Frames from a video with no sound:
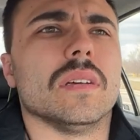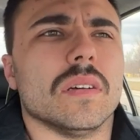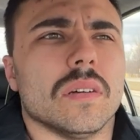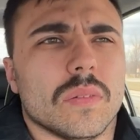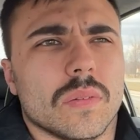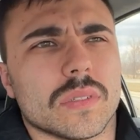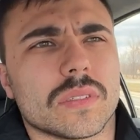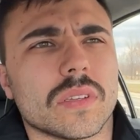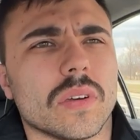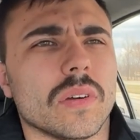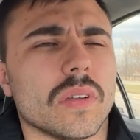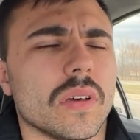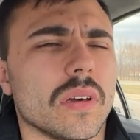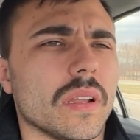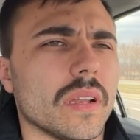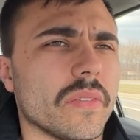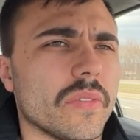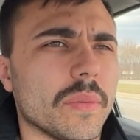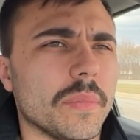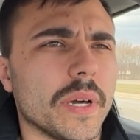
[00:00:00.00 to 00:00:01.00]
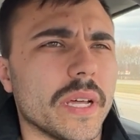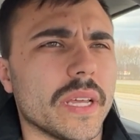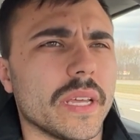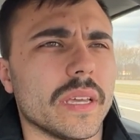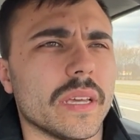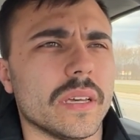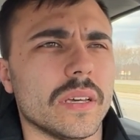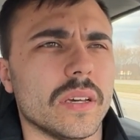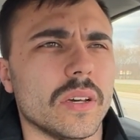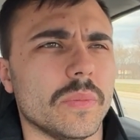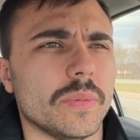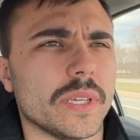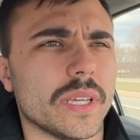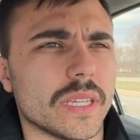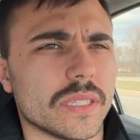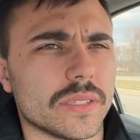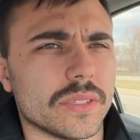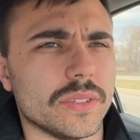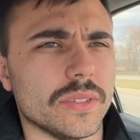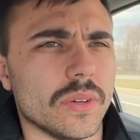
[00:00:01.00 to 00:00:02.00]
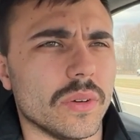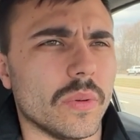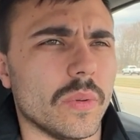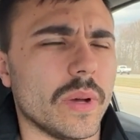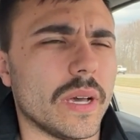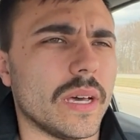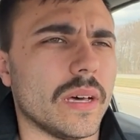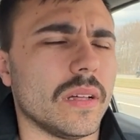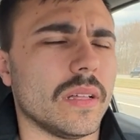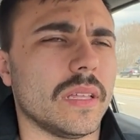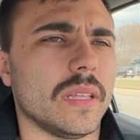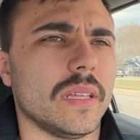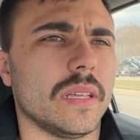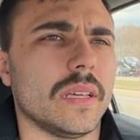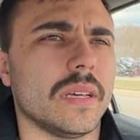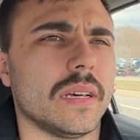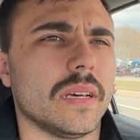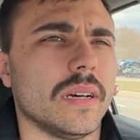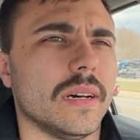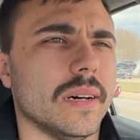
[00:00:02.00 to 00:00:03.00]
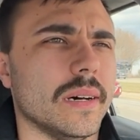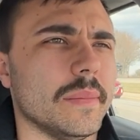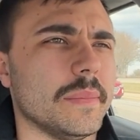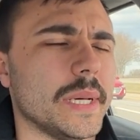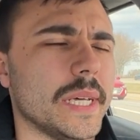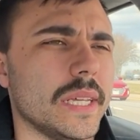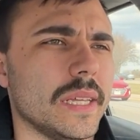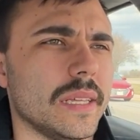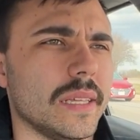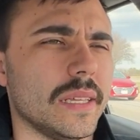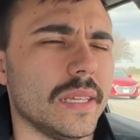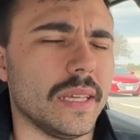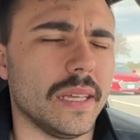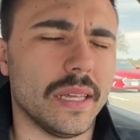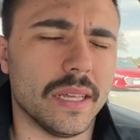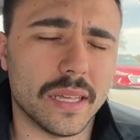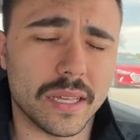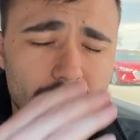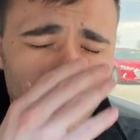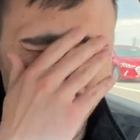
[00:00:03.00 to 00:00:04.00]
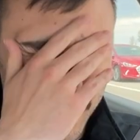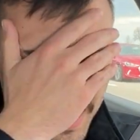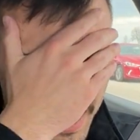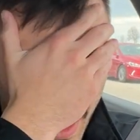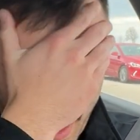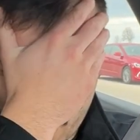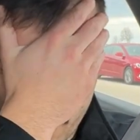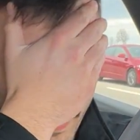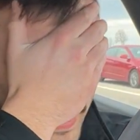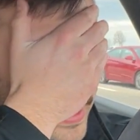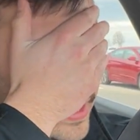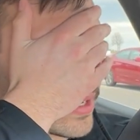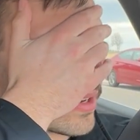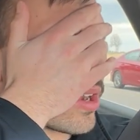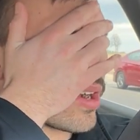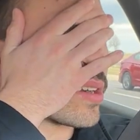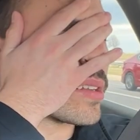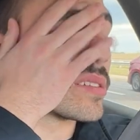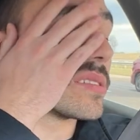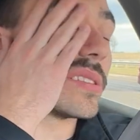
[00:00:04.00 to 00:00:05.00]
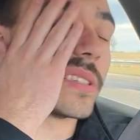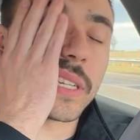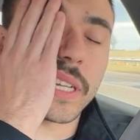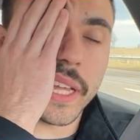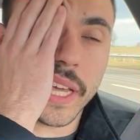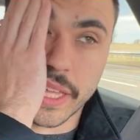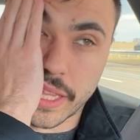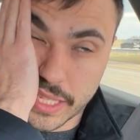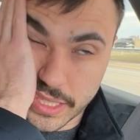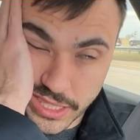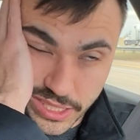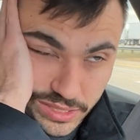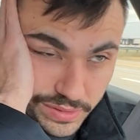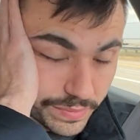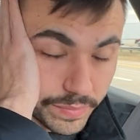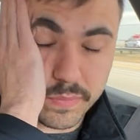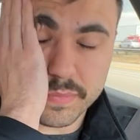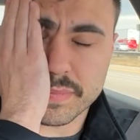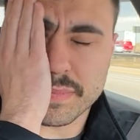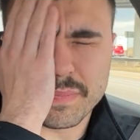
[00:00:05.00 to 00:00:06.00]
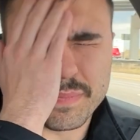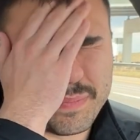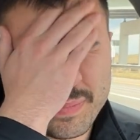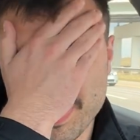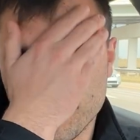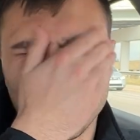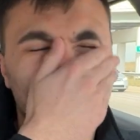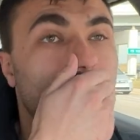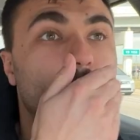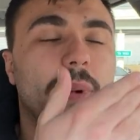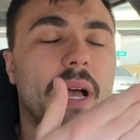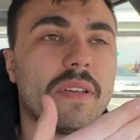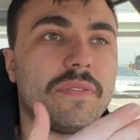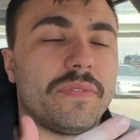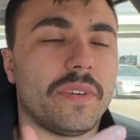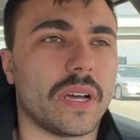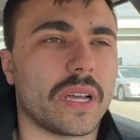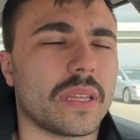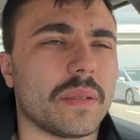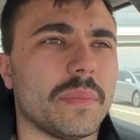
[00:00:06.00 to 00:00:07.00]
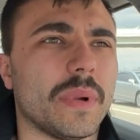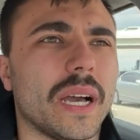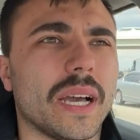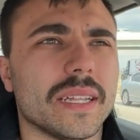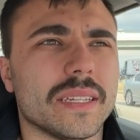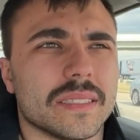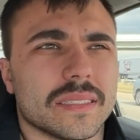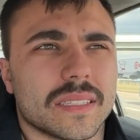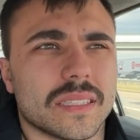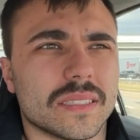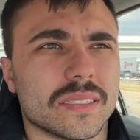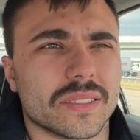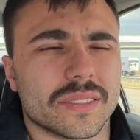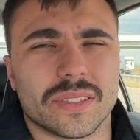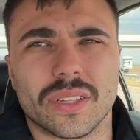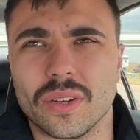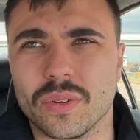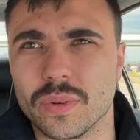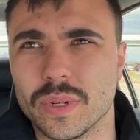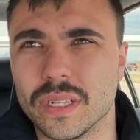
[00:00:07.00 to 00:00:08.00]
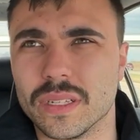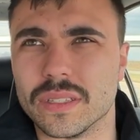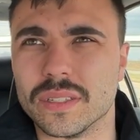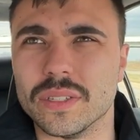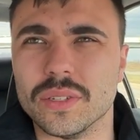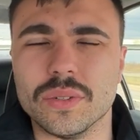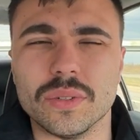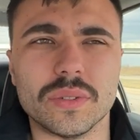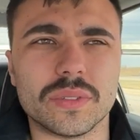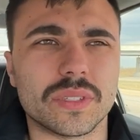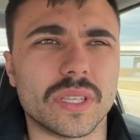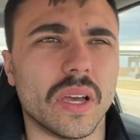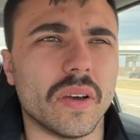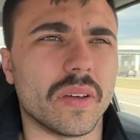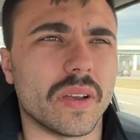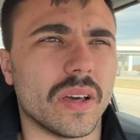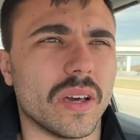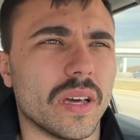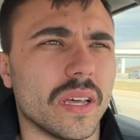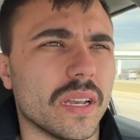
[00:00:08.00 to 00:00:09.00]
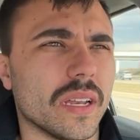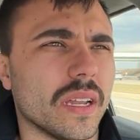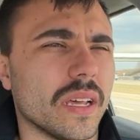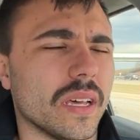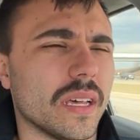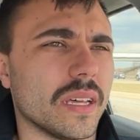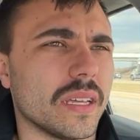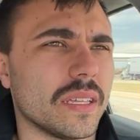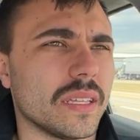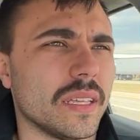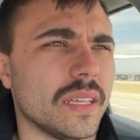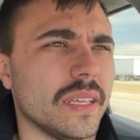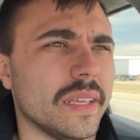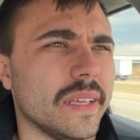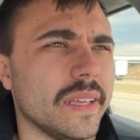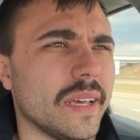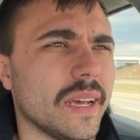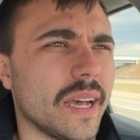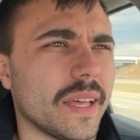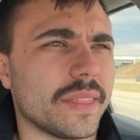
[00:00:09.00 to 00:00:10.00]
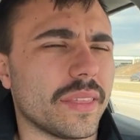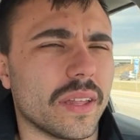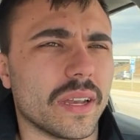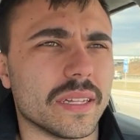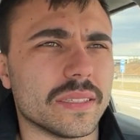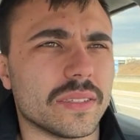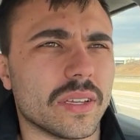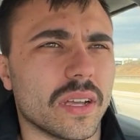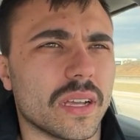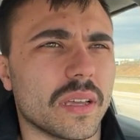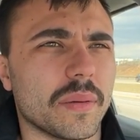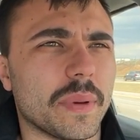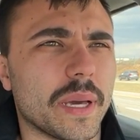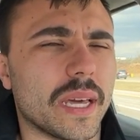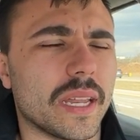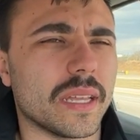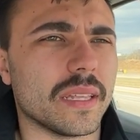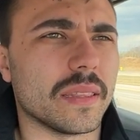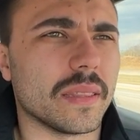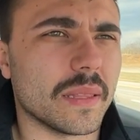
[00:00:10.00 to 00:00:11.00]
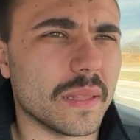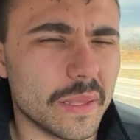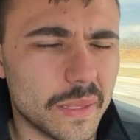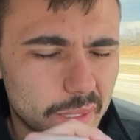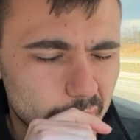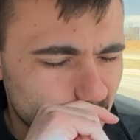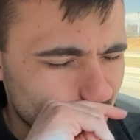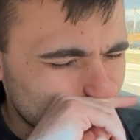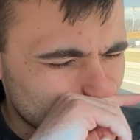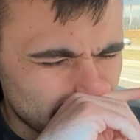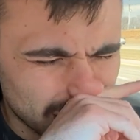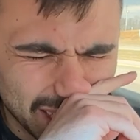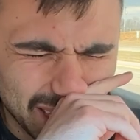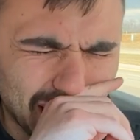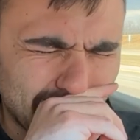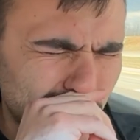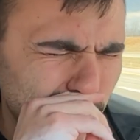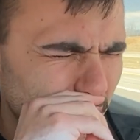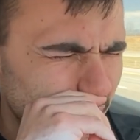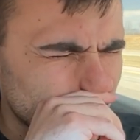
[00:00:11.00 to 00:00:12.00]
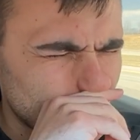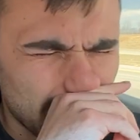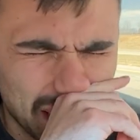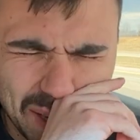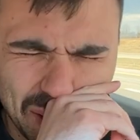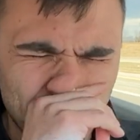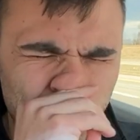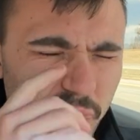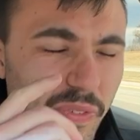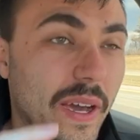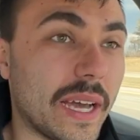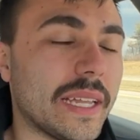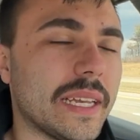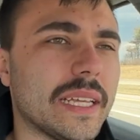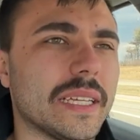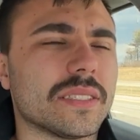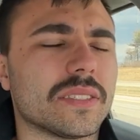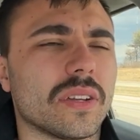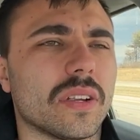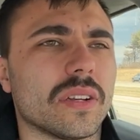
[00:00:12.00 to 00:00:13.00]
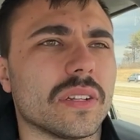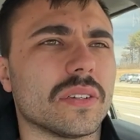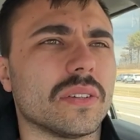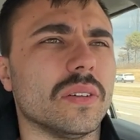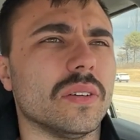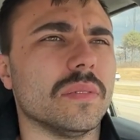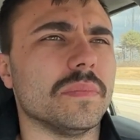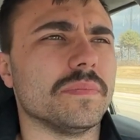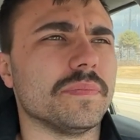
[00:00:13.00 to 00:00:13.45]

What's going on, everybody? Hope you guys are doing well. I read an article today that just blew my fucking mind, and since there's no real news going on, I thought I'd talk about it. It's a Yahoo Finance article.